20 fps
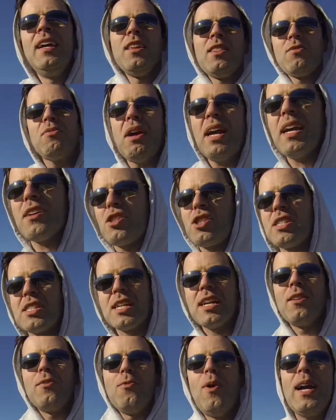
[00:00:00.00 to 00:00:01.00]
The way how
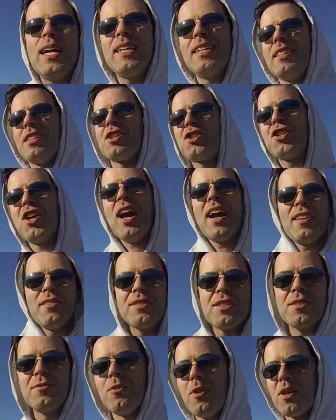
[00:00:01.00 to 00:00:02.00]
she's kind of waiting in the
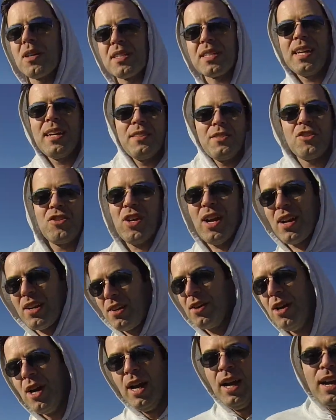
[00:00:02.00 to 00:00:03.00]
shadows and walks out of the
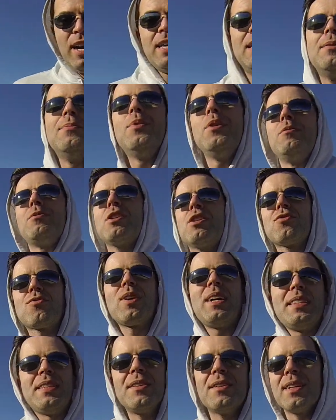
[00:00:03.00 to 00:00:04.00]
shadow, and then boom, she's
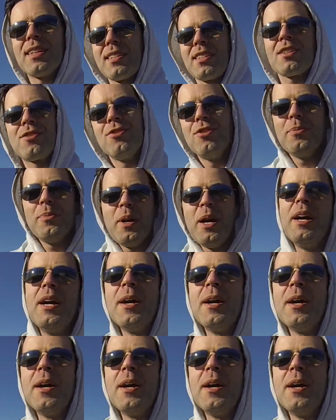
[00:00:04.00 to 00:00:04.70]
right there next to him.